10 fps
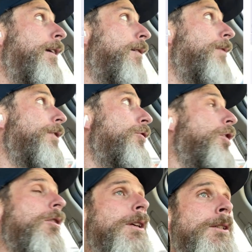and I'm like
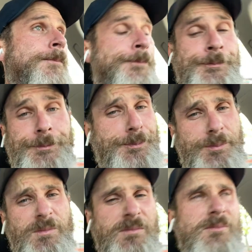choking.
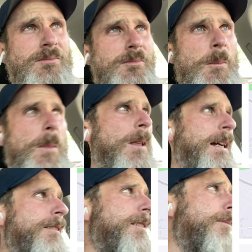
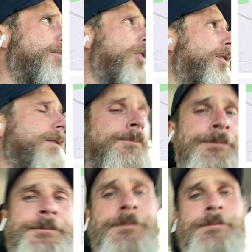I just keep coughing.
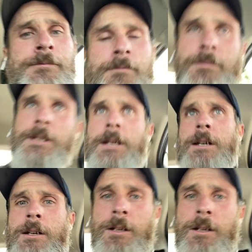But yeah.